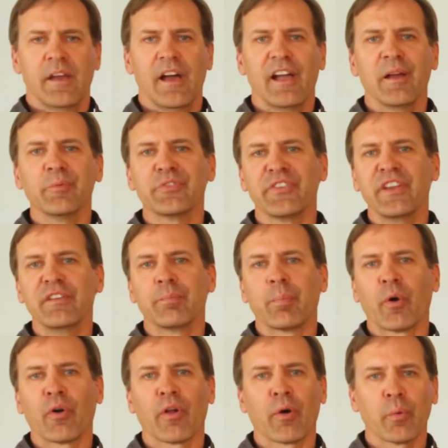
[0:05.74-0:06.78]
Hi, I'm Steve
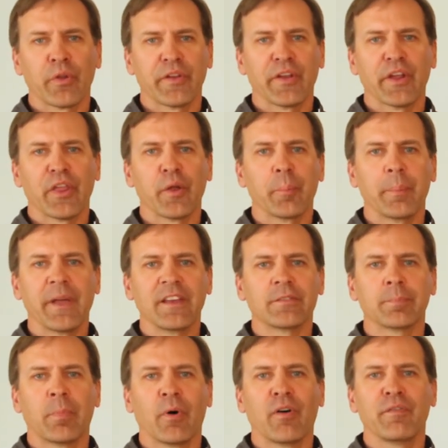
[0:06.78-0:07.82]
Bernhardt with another
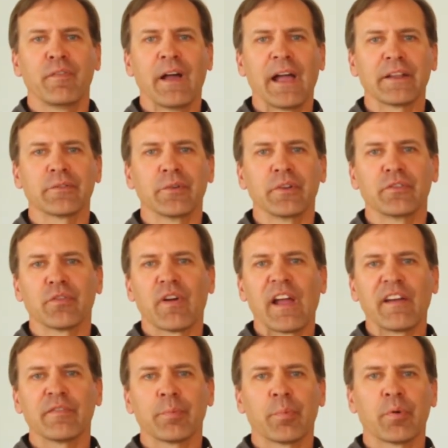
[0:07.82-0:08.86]
Baseball Factory
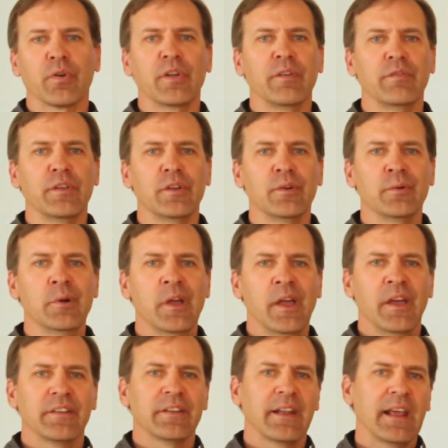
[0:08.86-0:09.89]
Draft Preview.
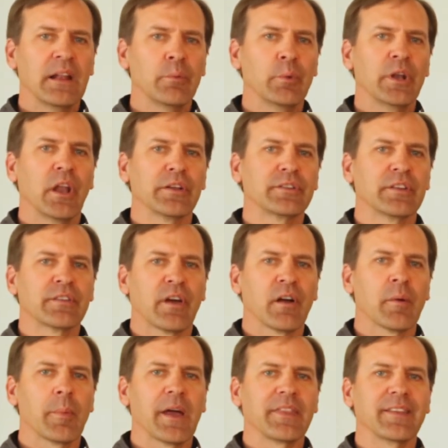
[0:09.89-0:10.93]
Today we'd like to
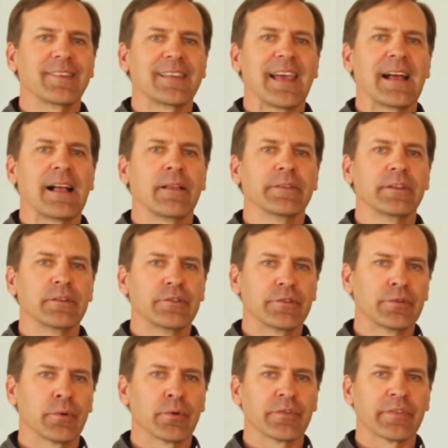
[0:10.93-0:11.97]
talk about the talented
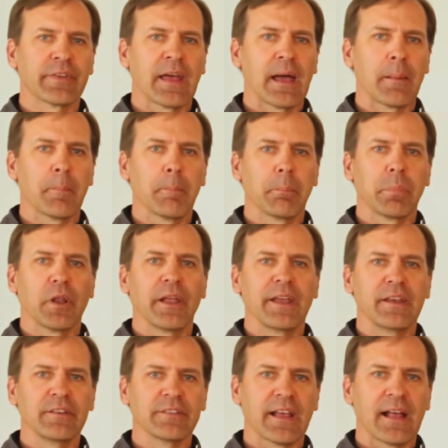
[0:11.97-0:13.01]
shortstop
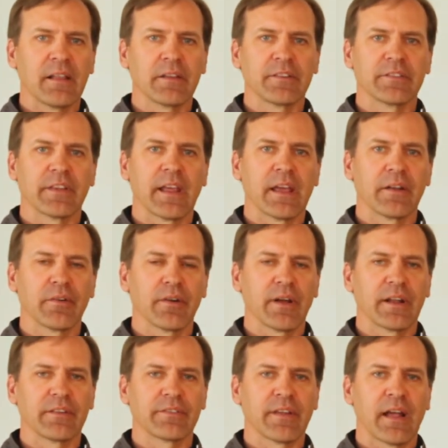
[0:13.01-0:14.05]
Blaze Alexander
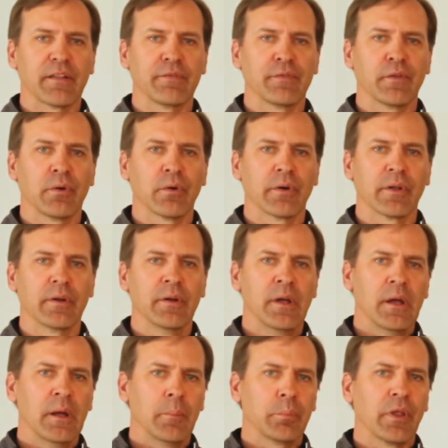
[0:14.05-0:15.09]
out of South Florida.
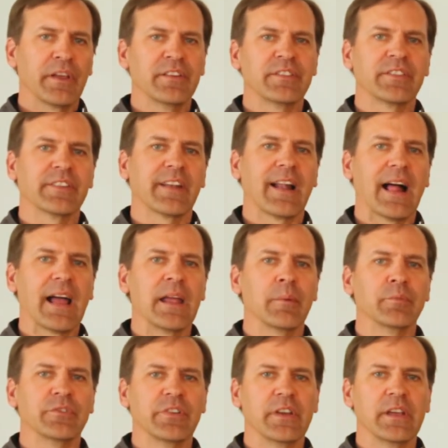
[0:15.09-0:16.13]
Blaze is at
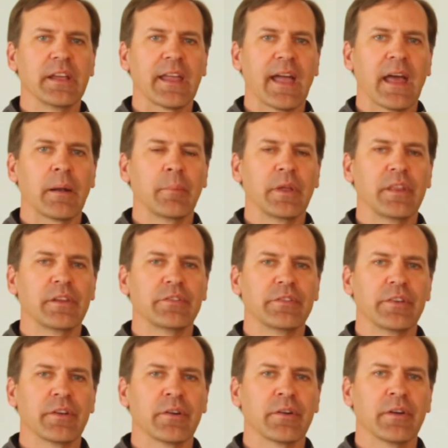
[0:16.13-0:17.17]
IMG Academy this
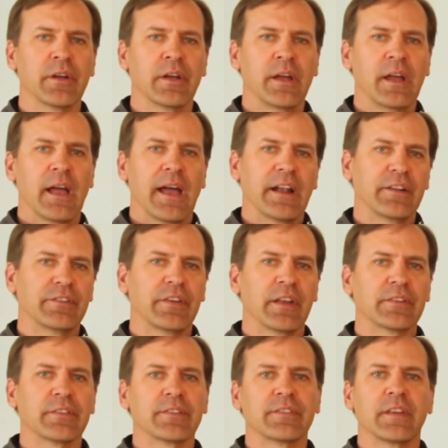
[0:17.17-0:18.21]
year. Had a chance to